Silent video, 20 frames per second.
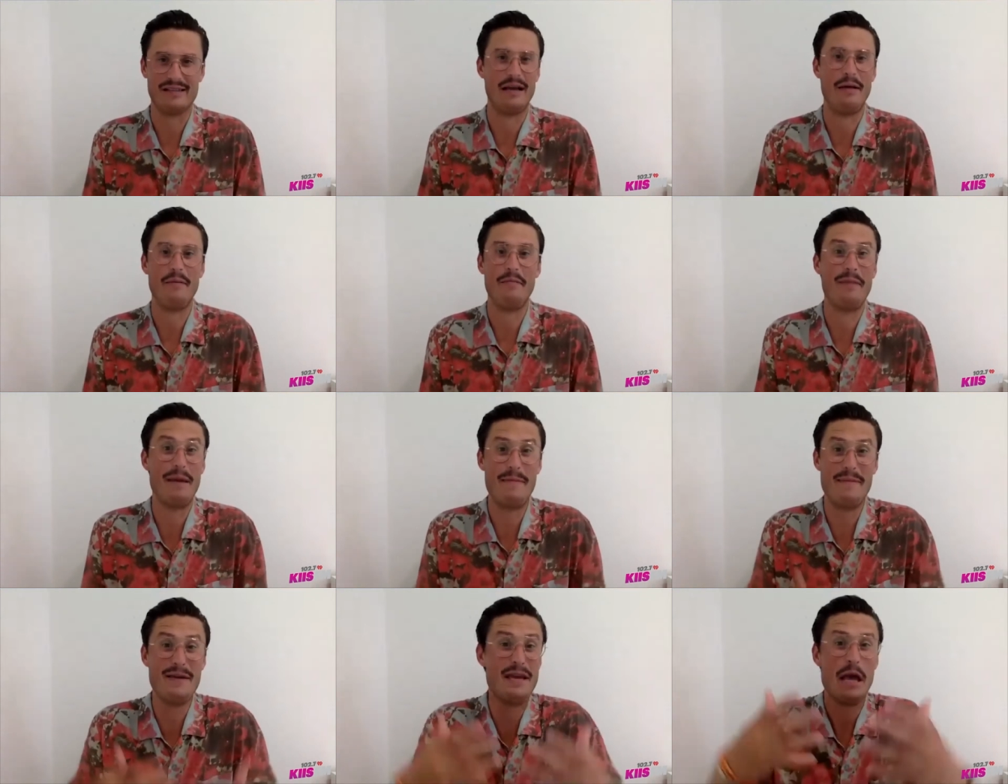Uh,
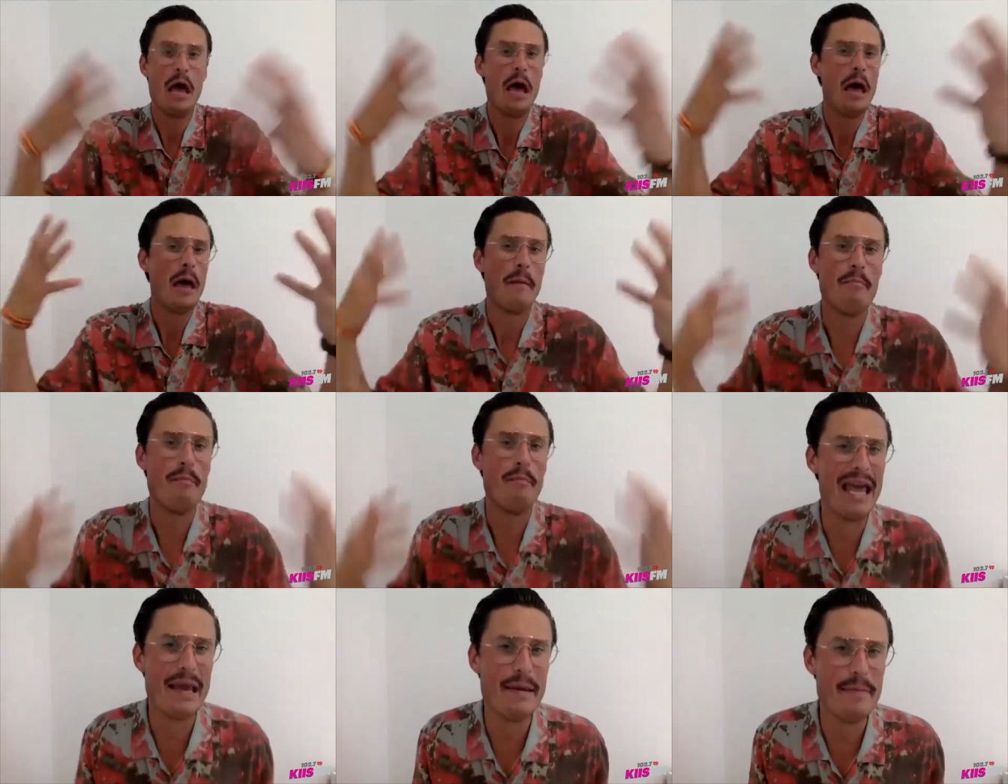maybe,
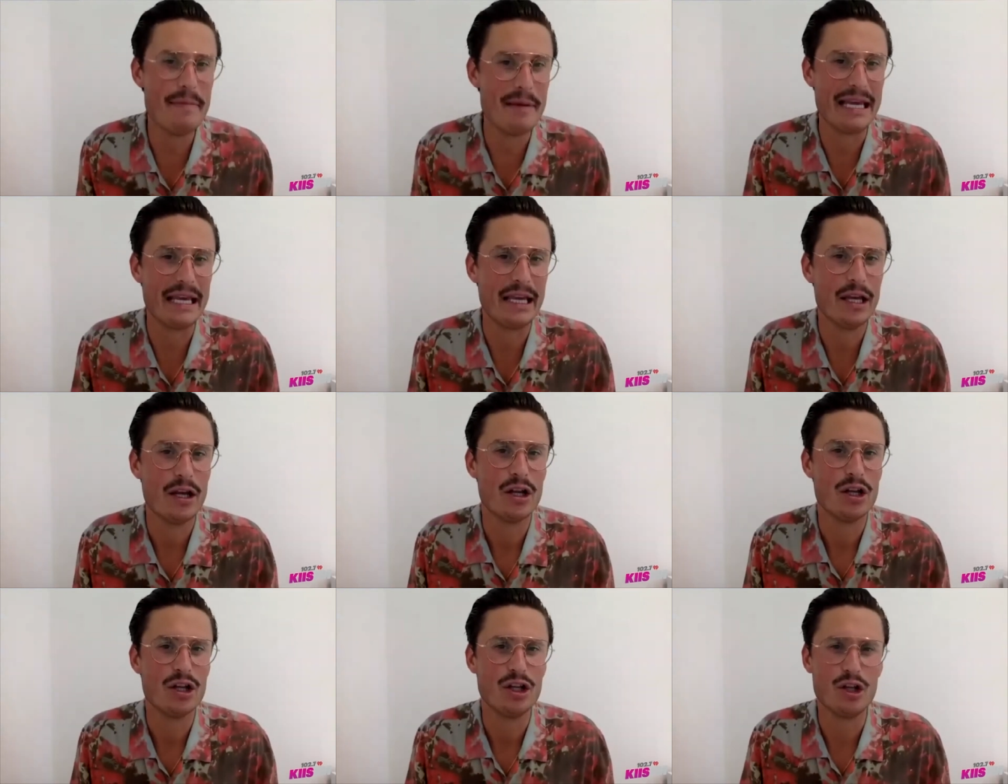
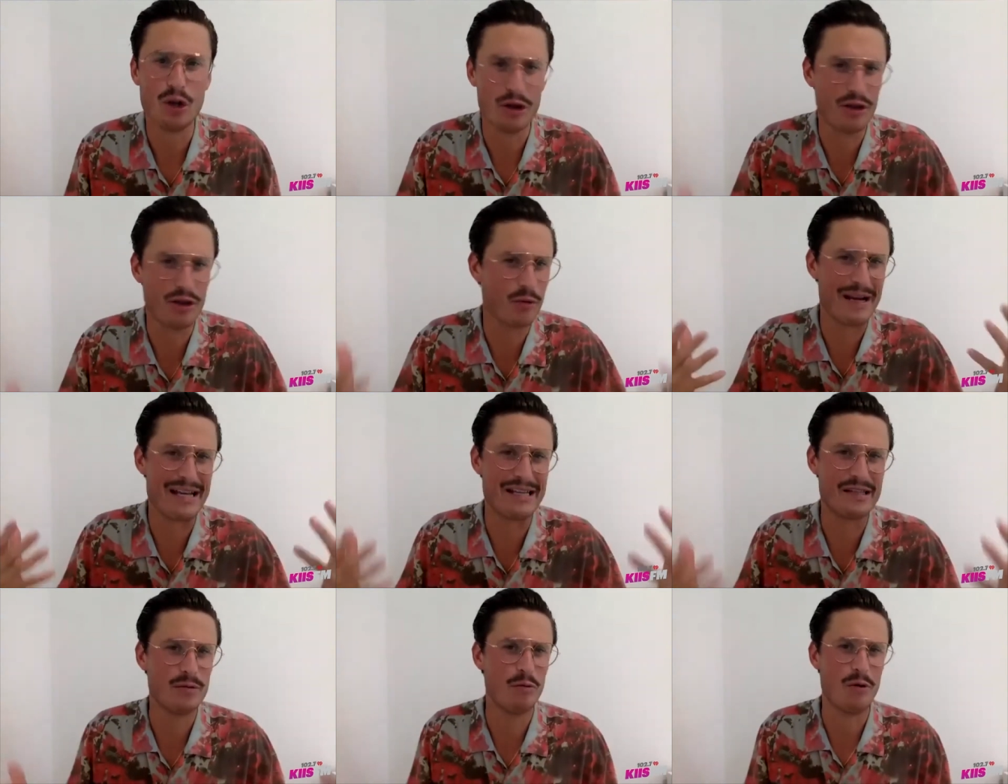maybe you're the
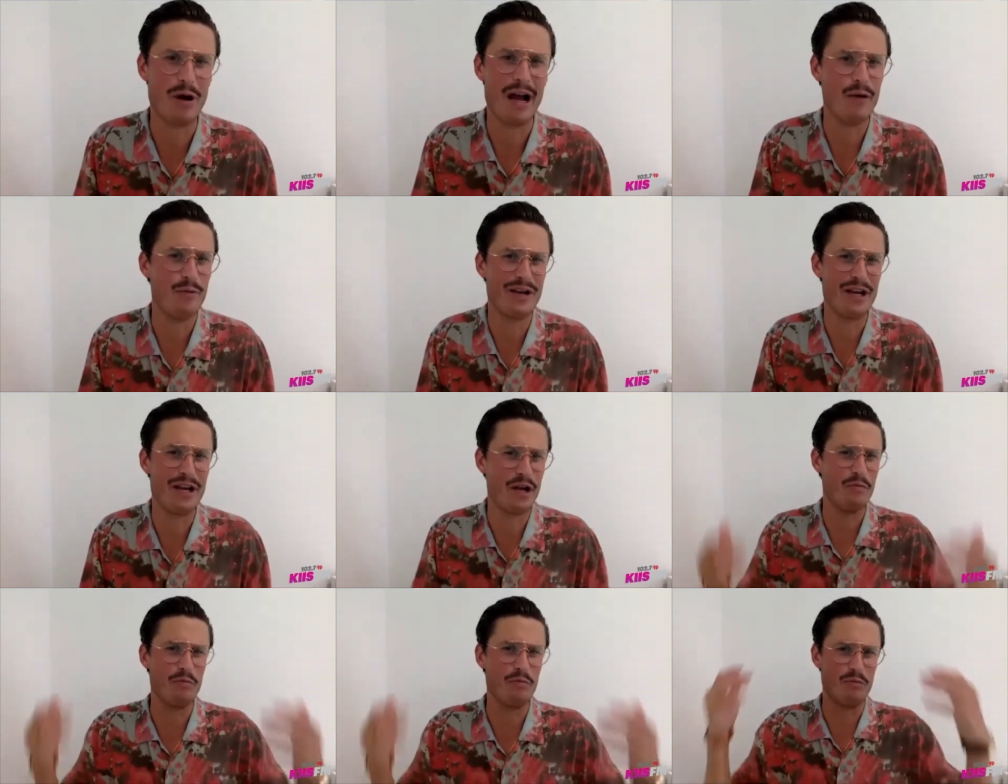reason why
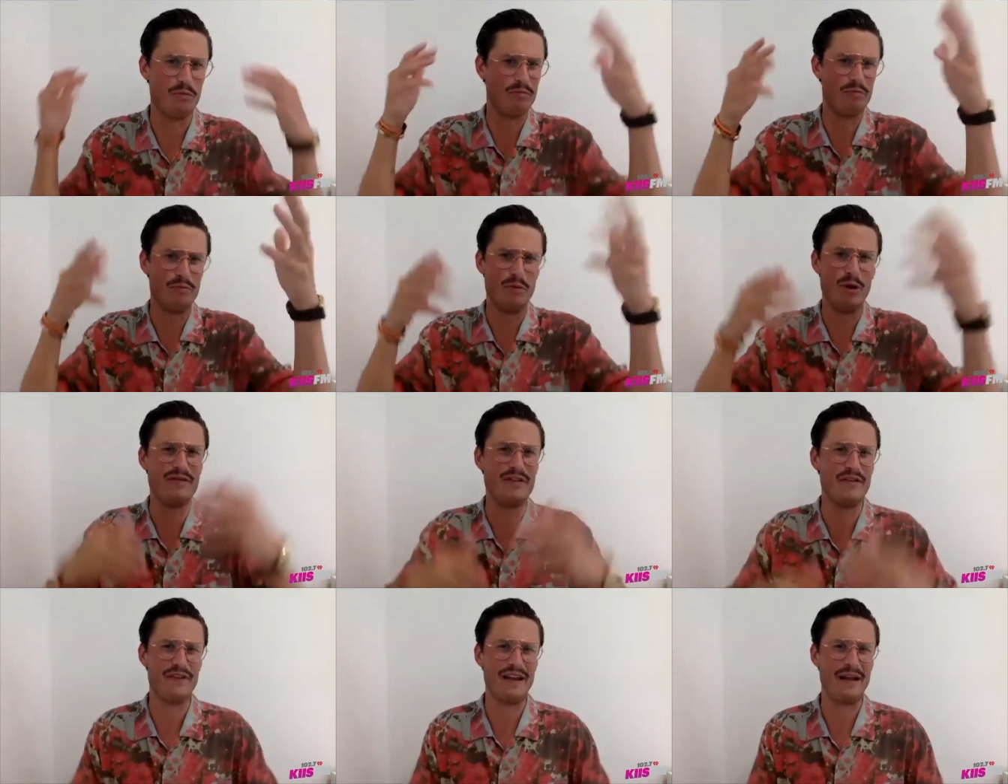we
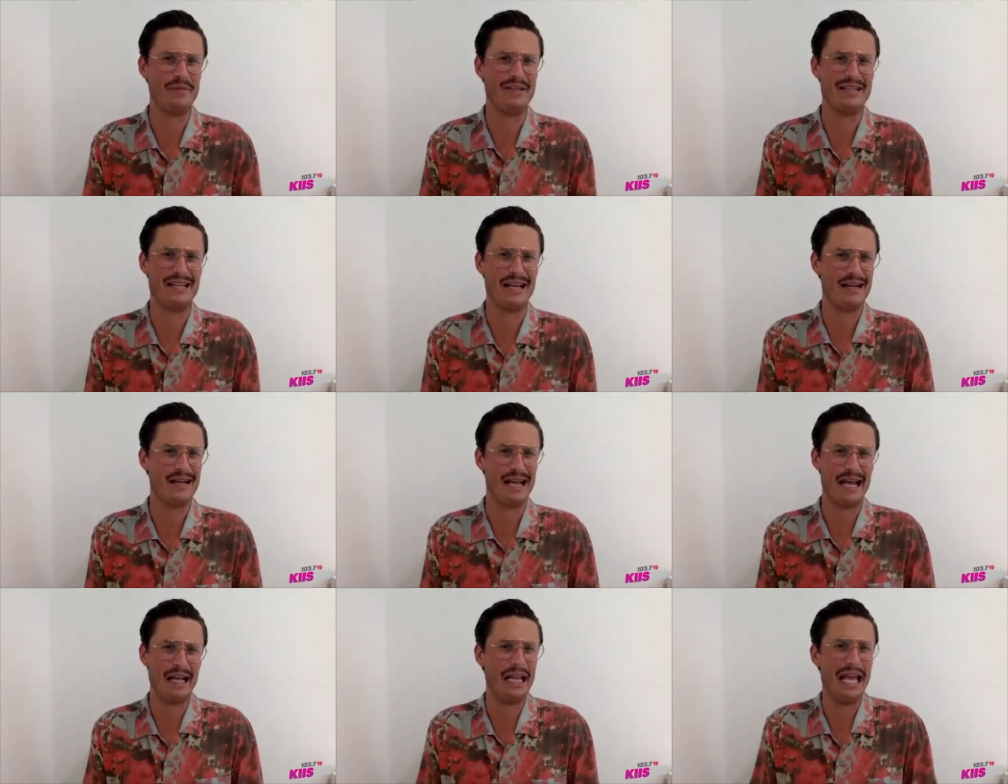moved the family down
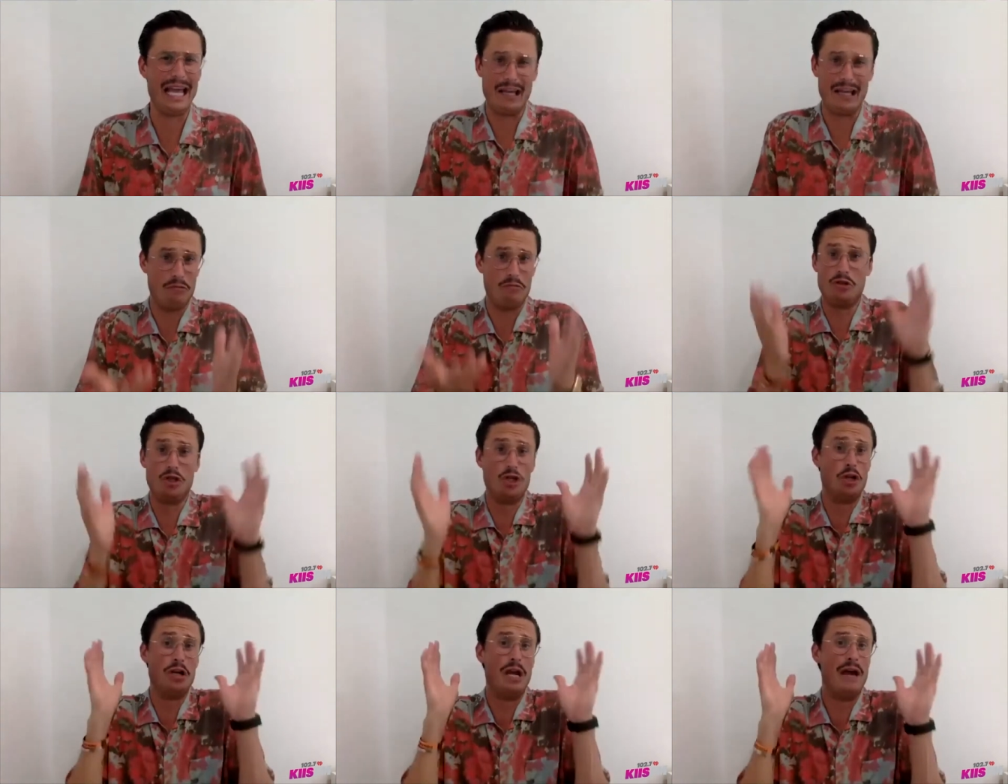to LA.
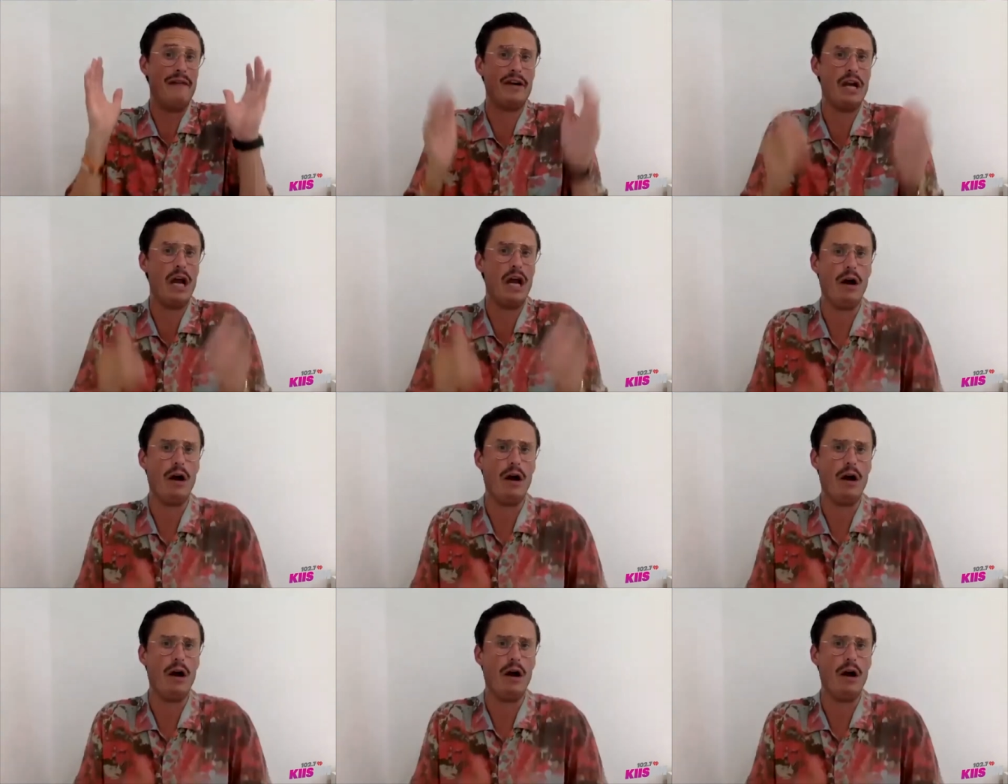You never know.